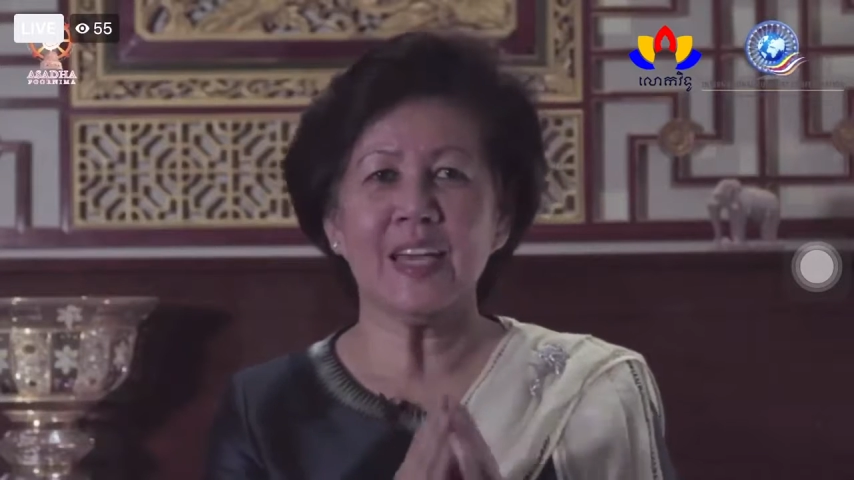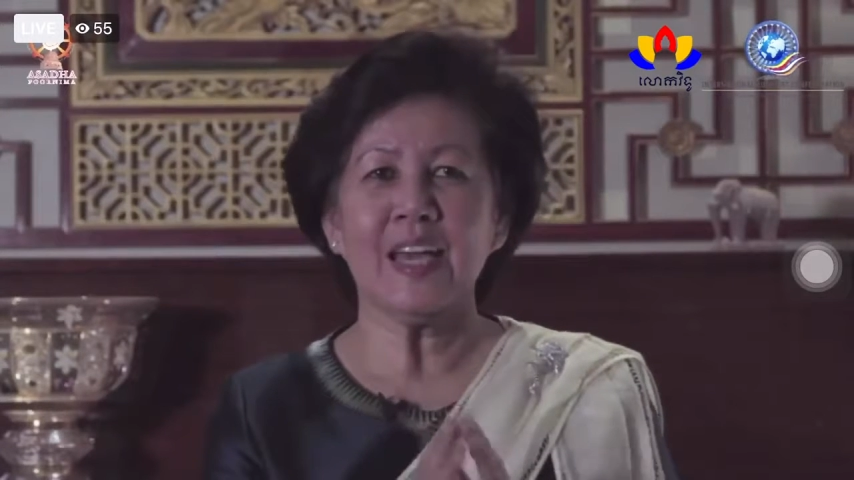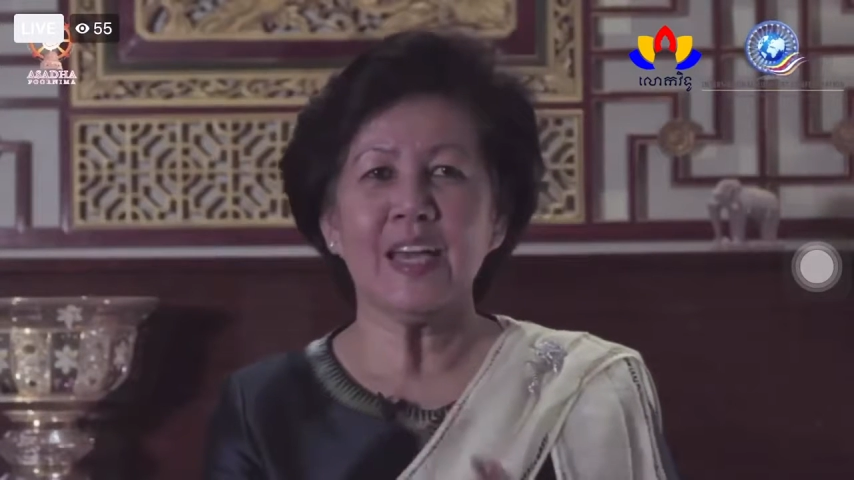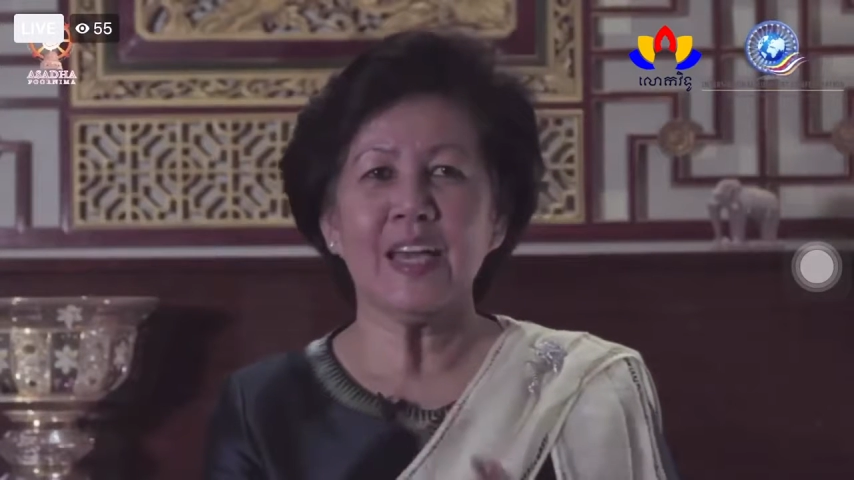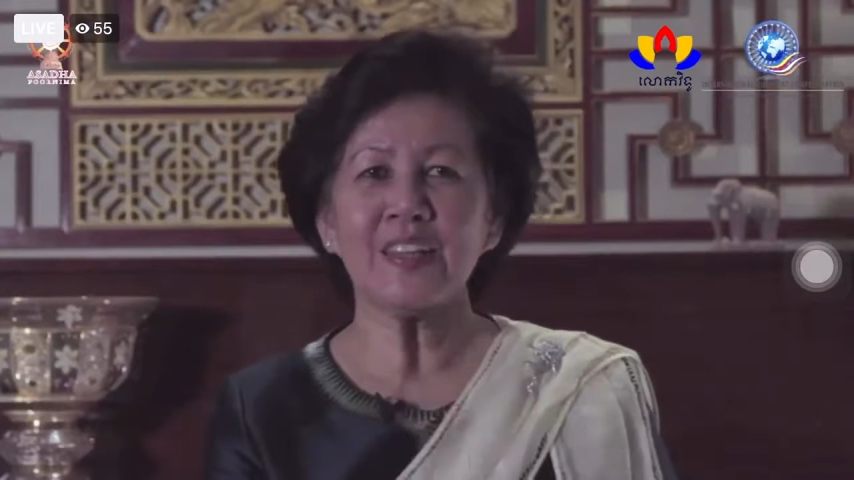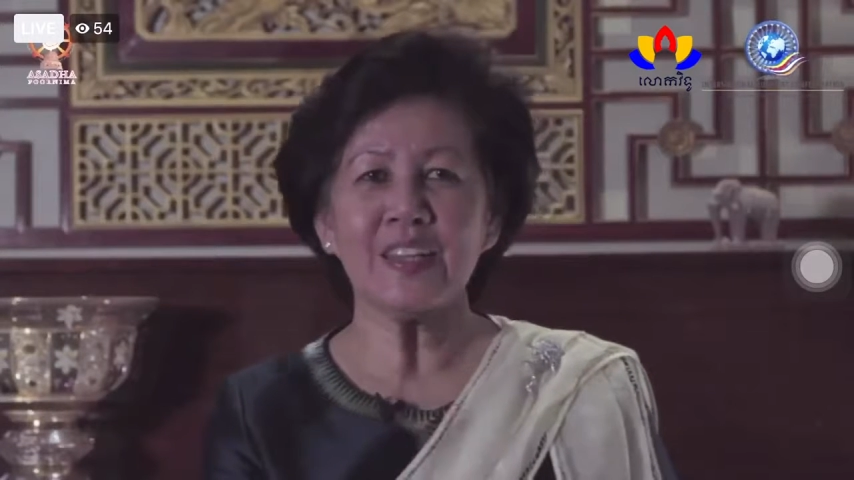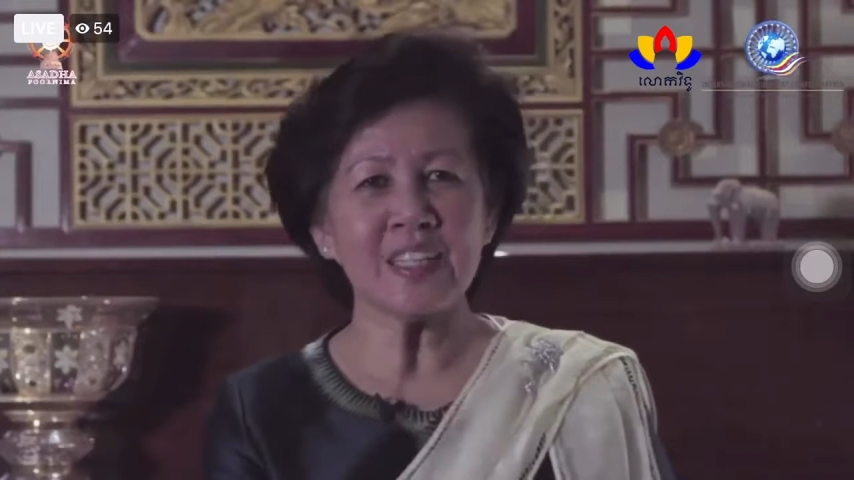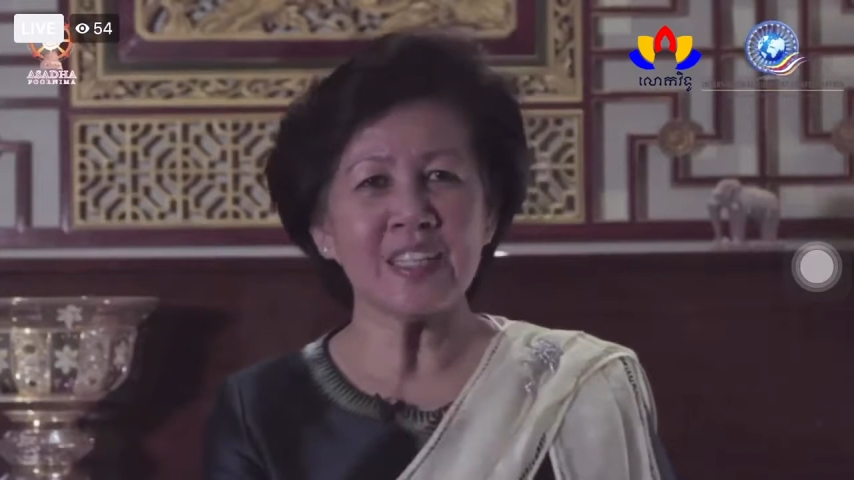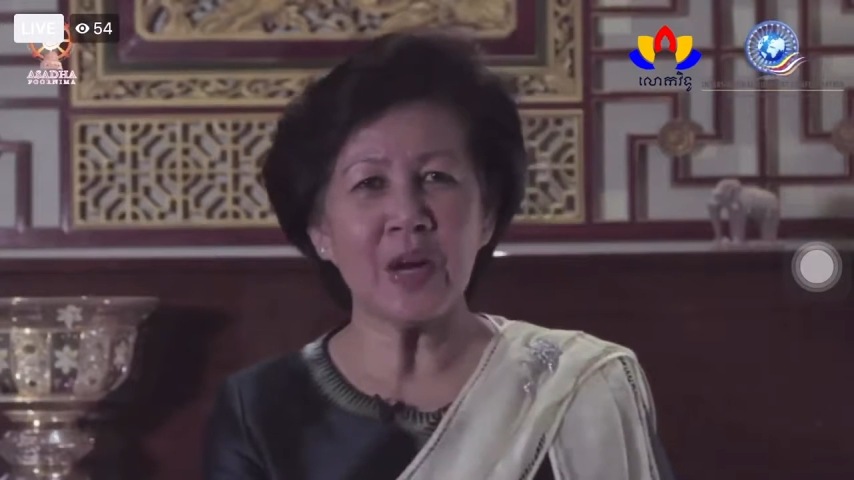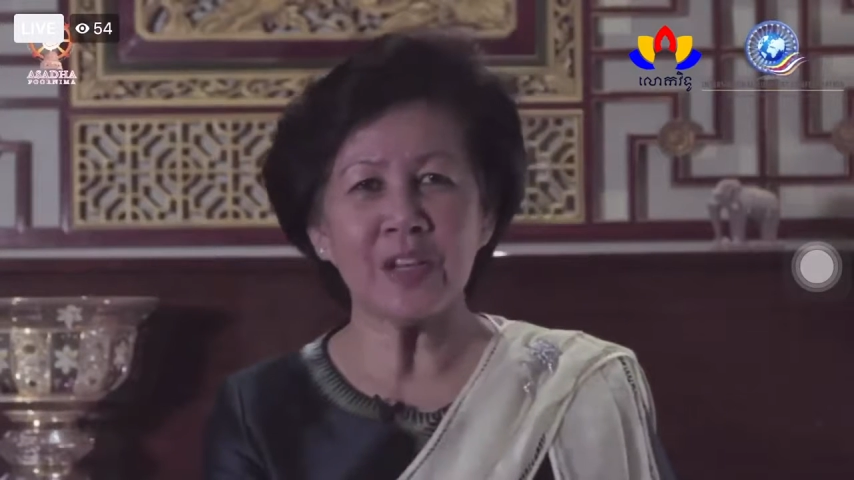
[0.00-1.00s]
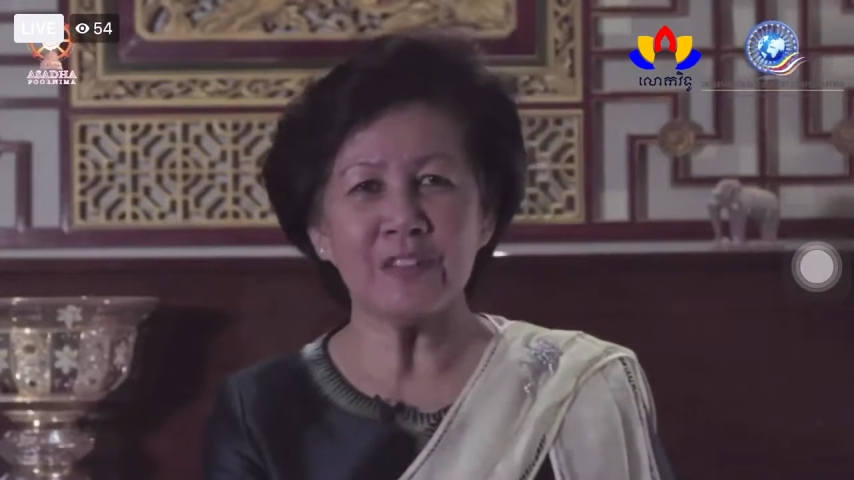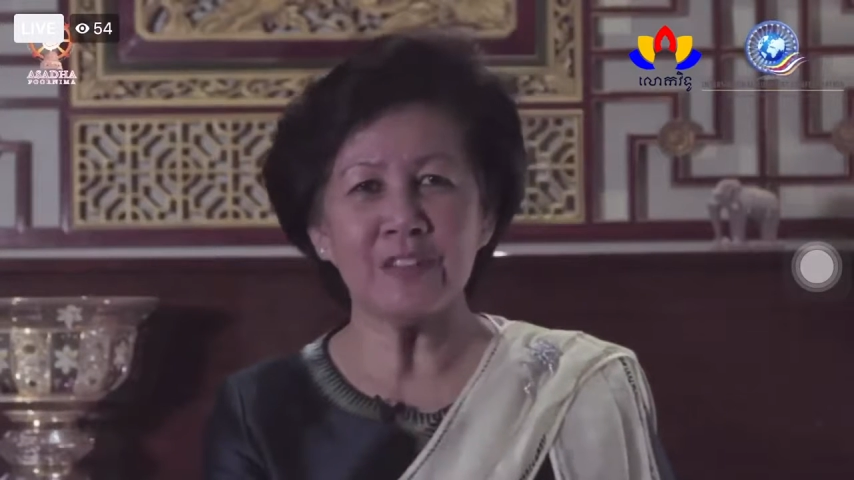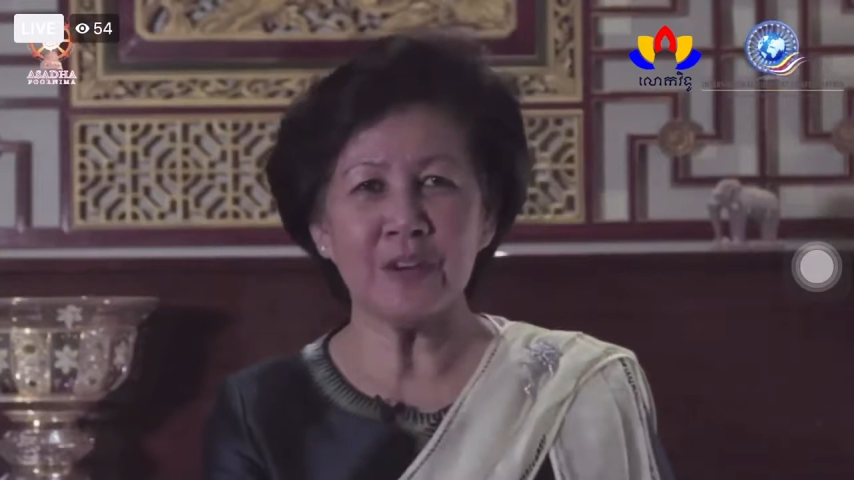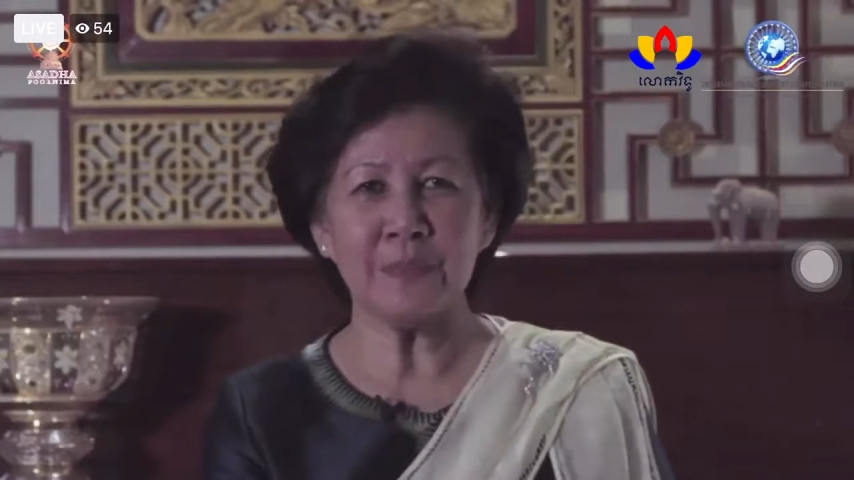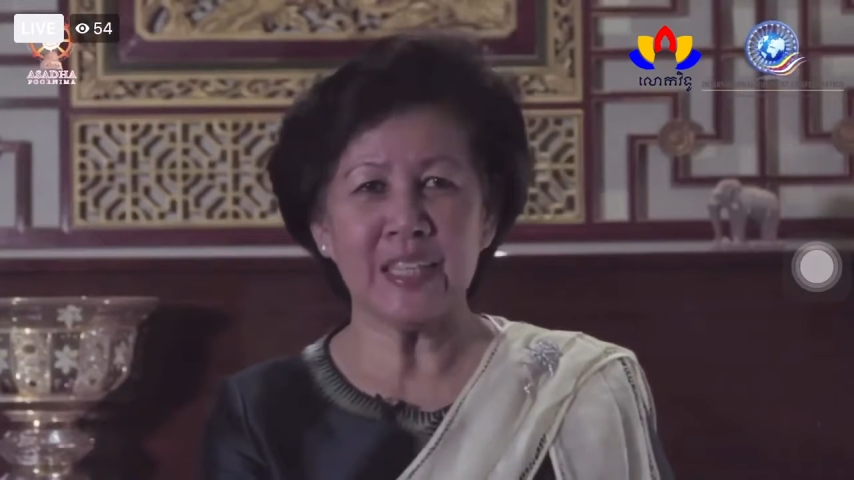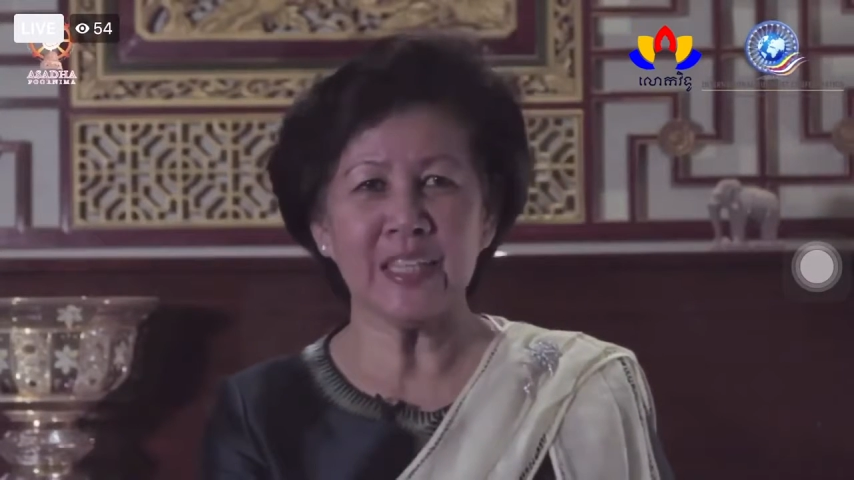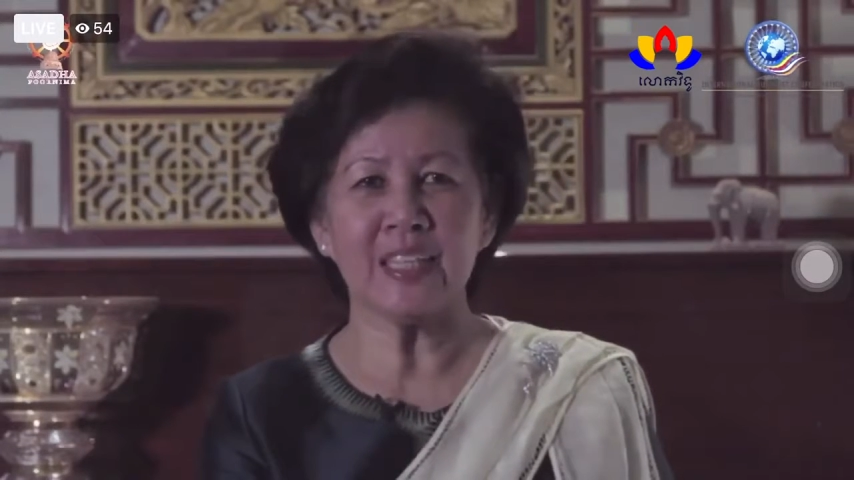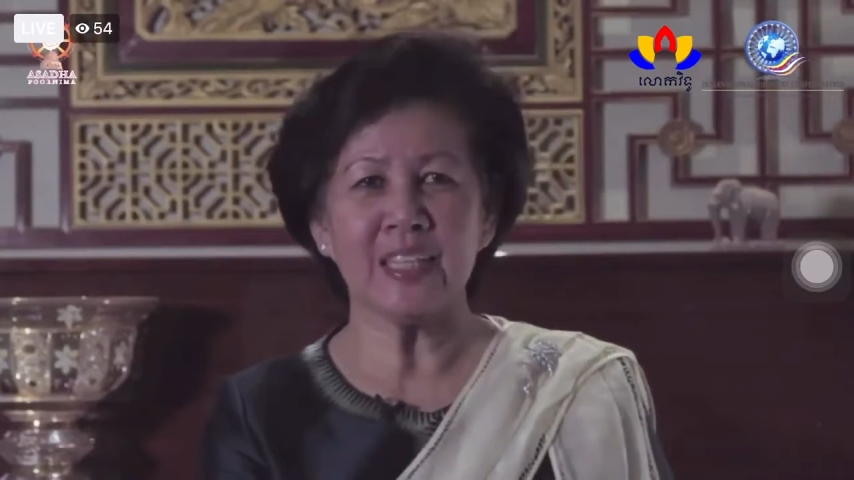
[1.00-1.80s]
It is an honor for me